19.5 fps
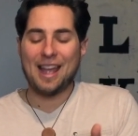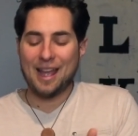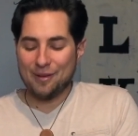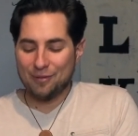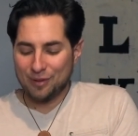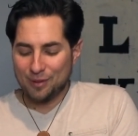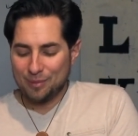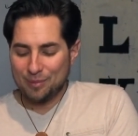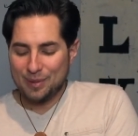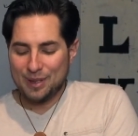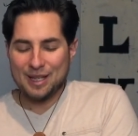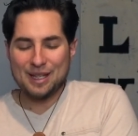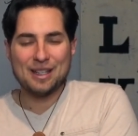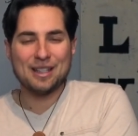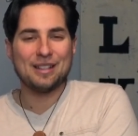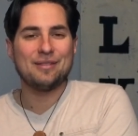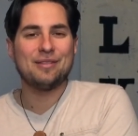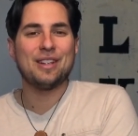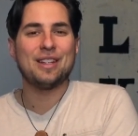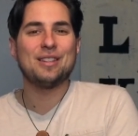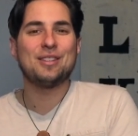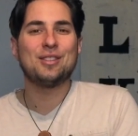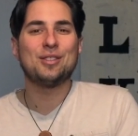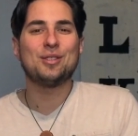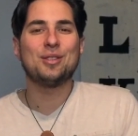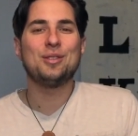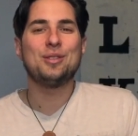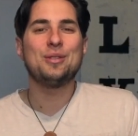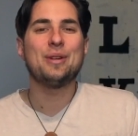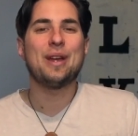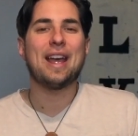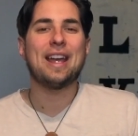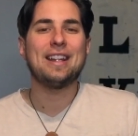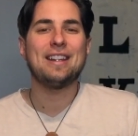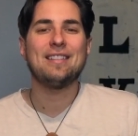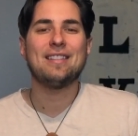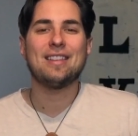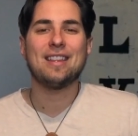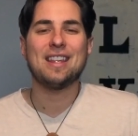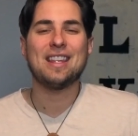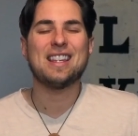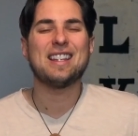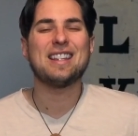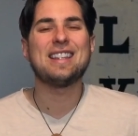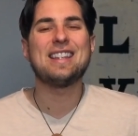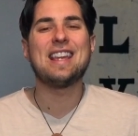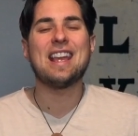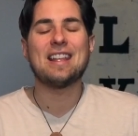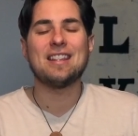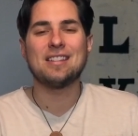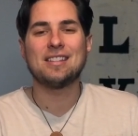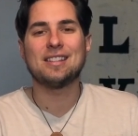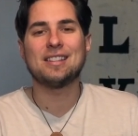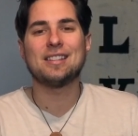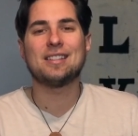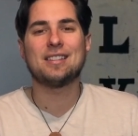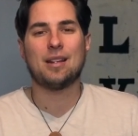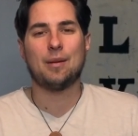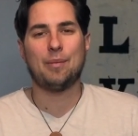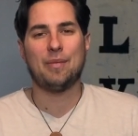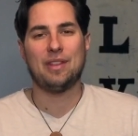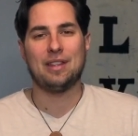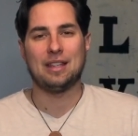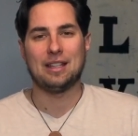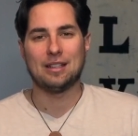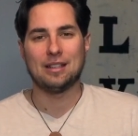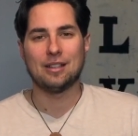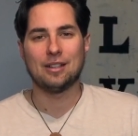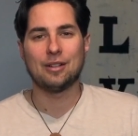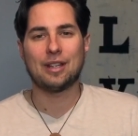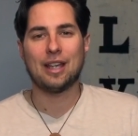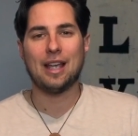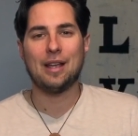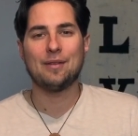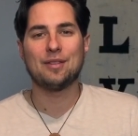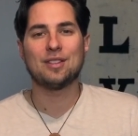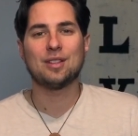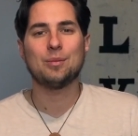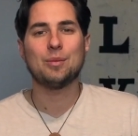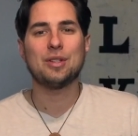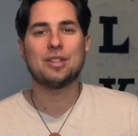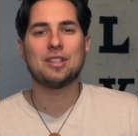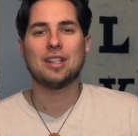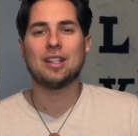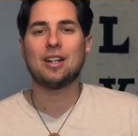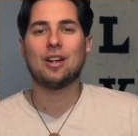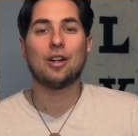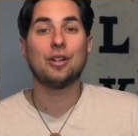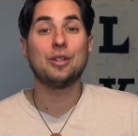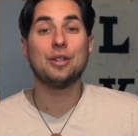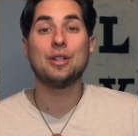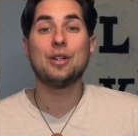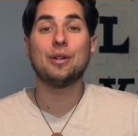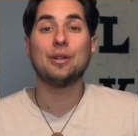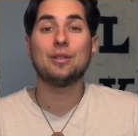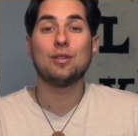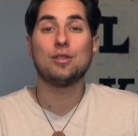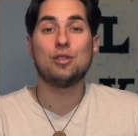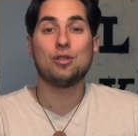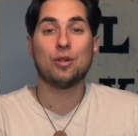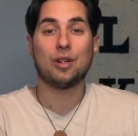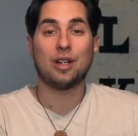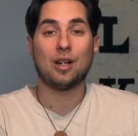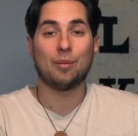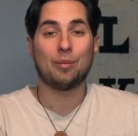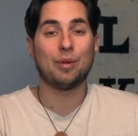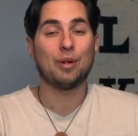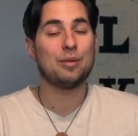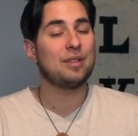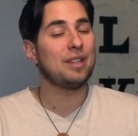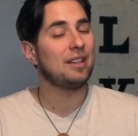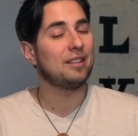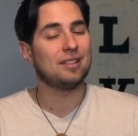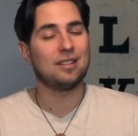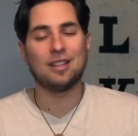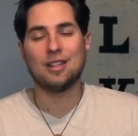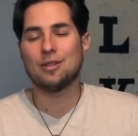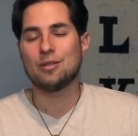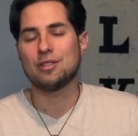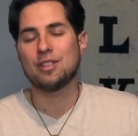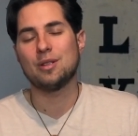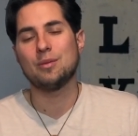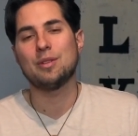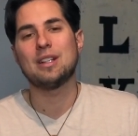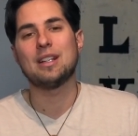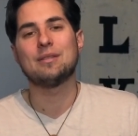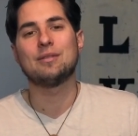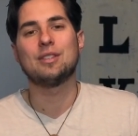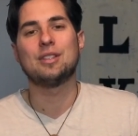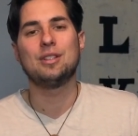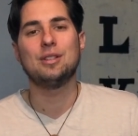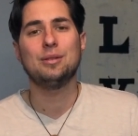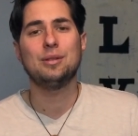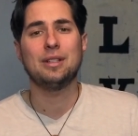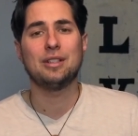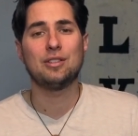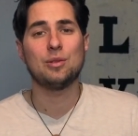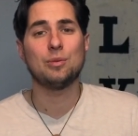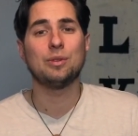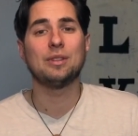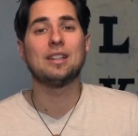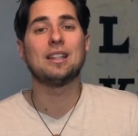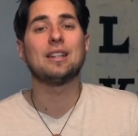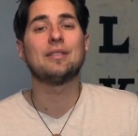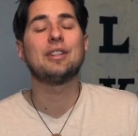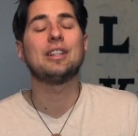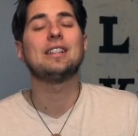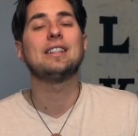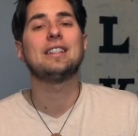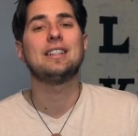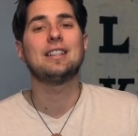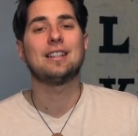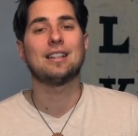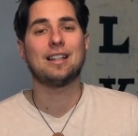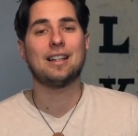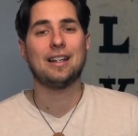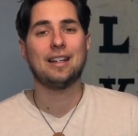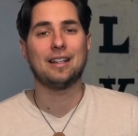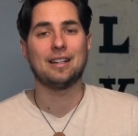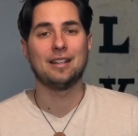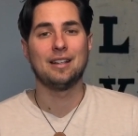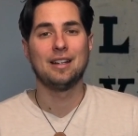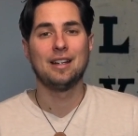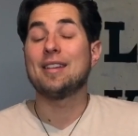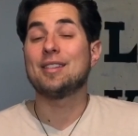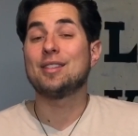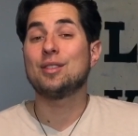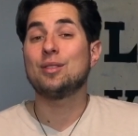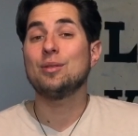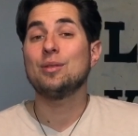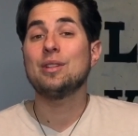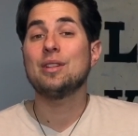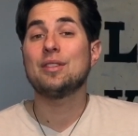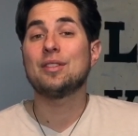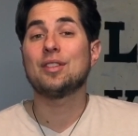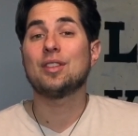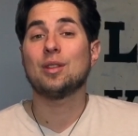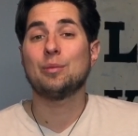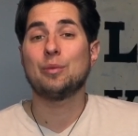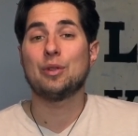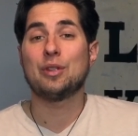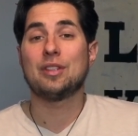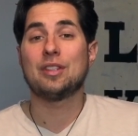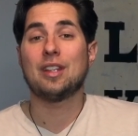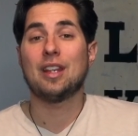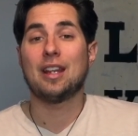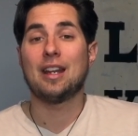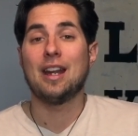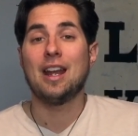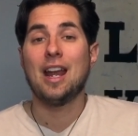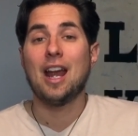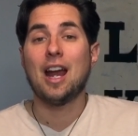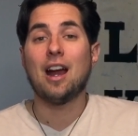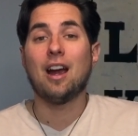ever be convinced to do anything against something, okay? If someone said, are you going to join our protest? No, she would never do it. She would lovingly decline. As soon as someone said,